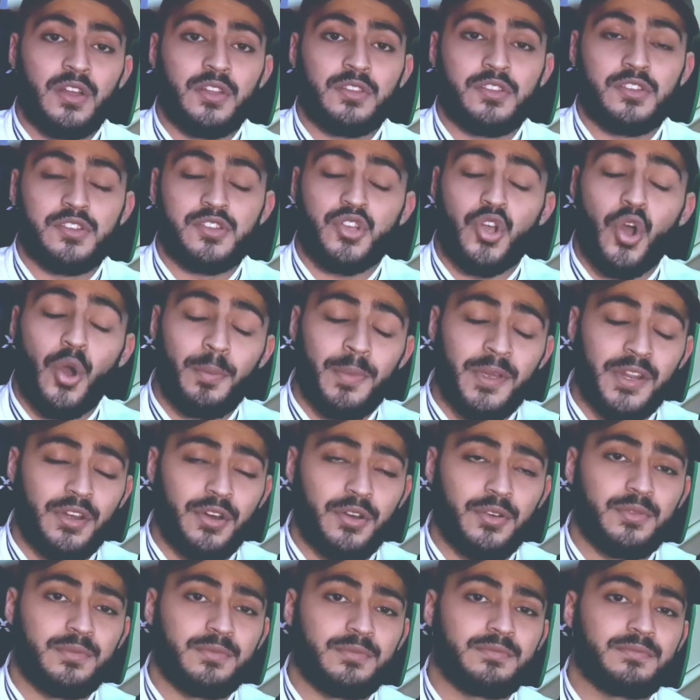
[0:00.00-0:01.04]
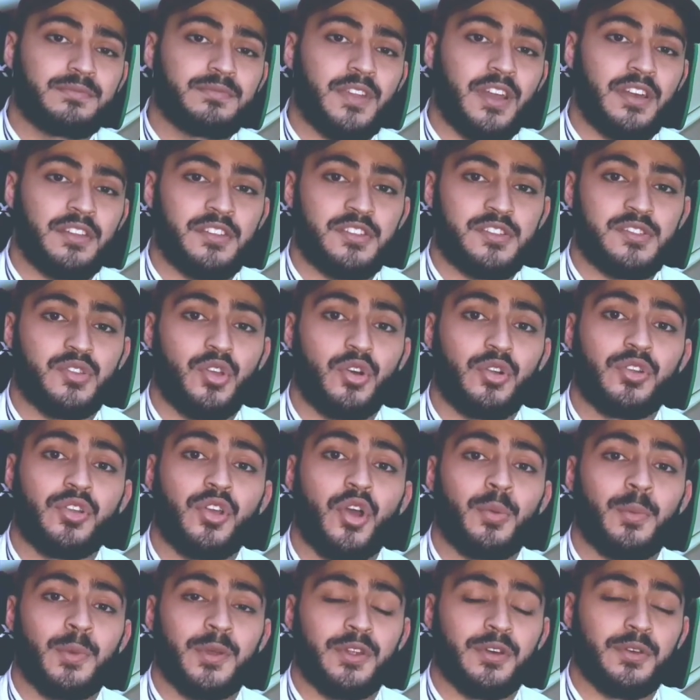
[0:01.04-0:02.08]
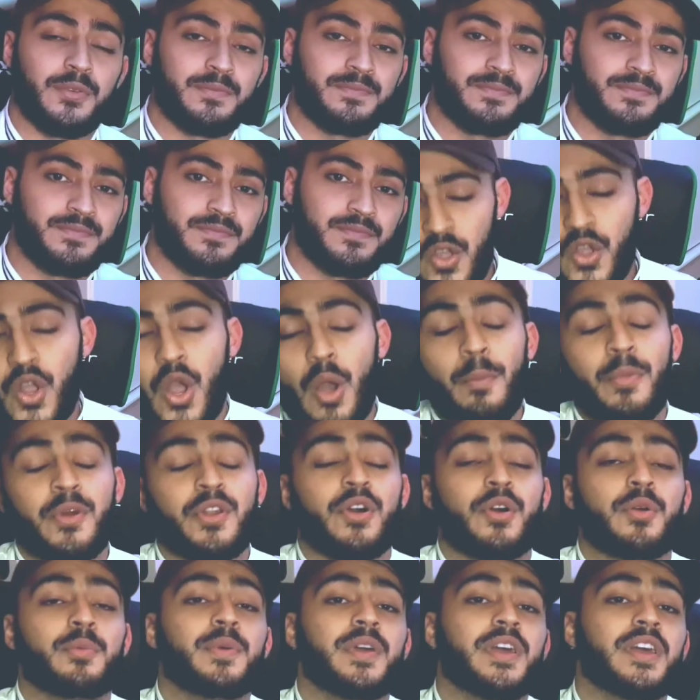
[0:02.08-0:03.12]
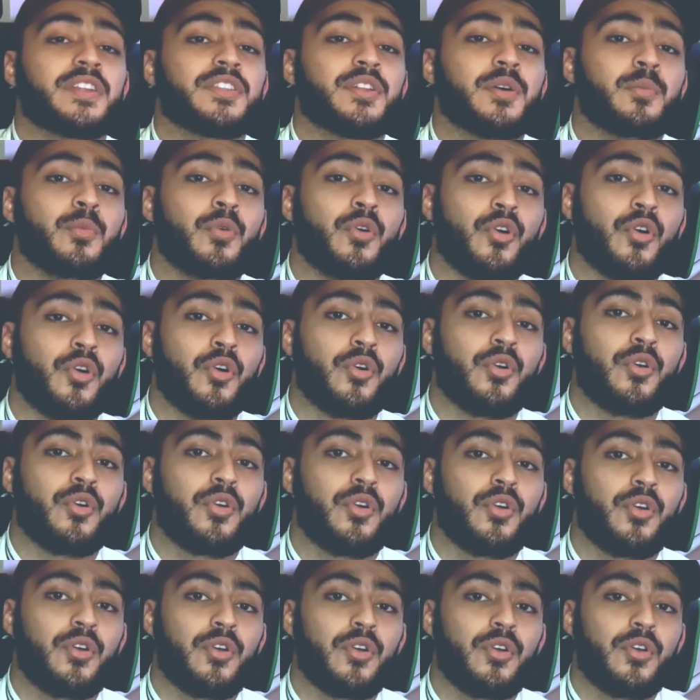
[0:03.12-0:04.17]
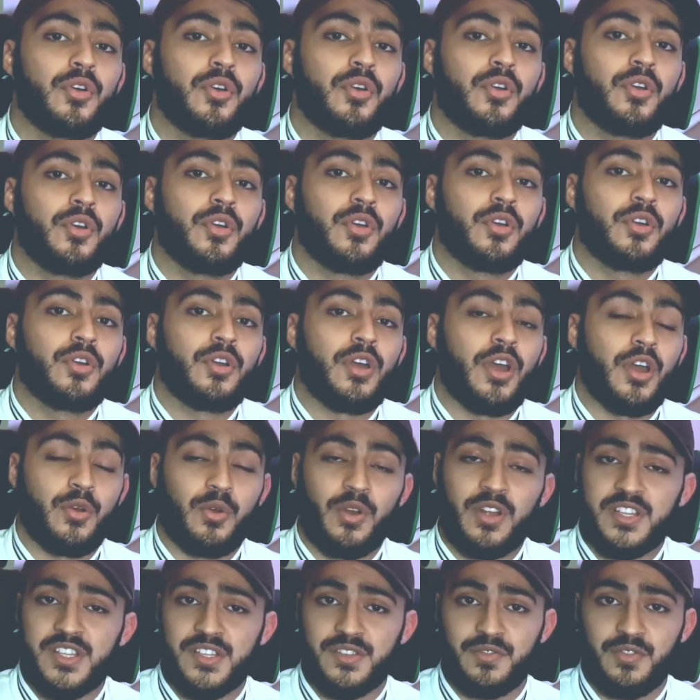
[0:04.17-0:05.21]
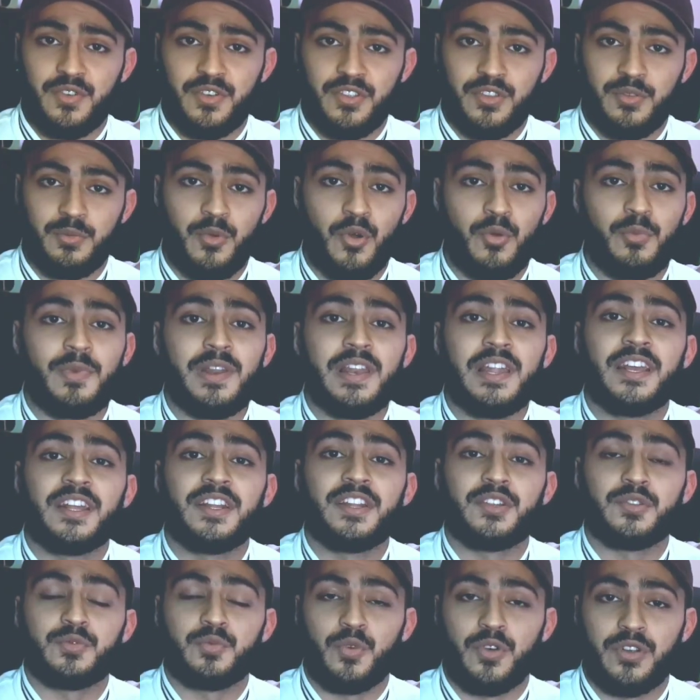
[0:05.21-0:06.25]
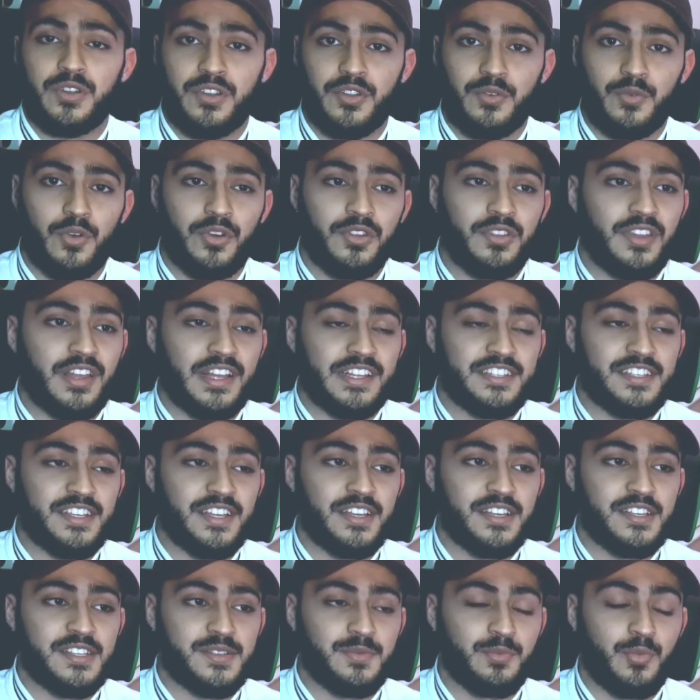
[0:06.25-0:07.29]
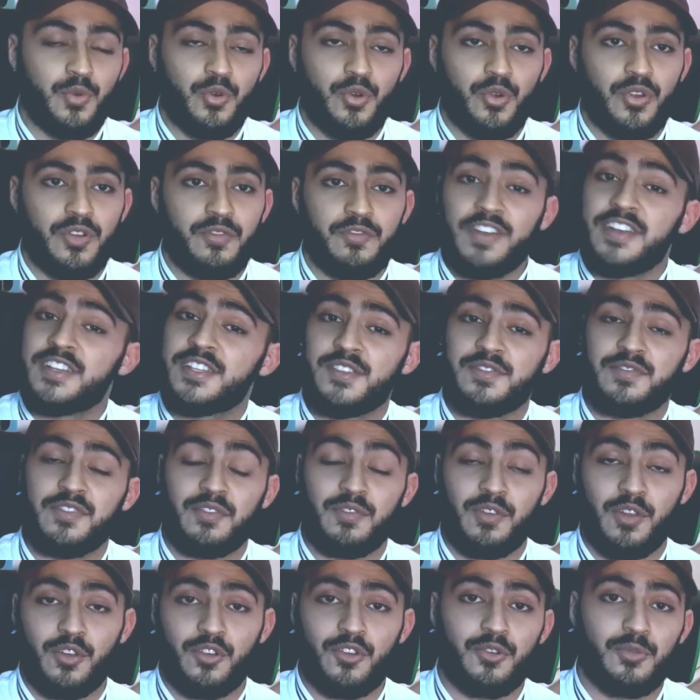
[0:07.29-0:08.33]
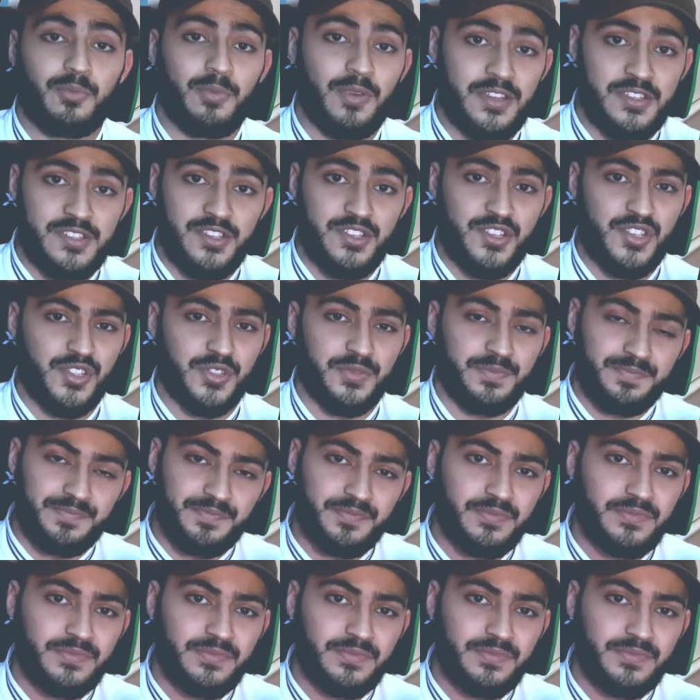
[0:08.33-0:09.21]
There's comido and there's non-comido. Non-comido being the more aggressive one, the more malignant one, the one that is more invasive of local breast tissue,